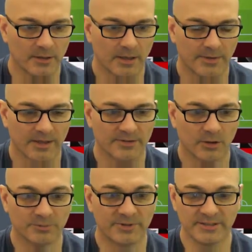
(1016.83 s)
And that's it.
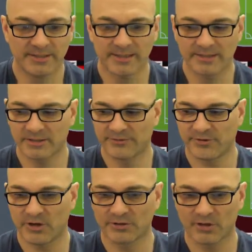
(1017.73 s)
Umtiti gets his
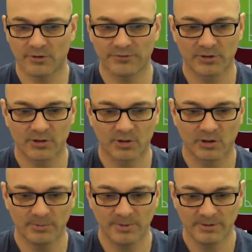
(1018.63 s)
first goal for the club.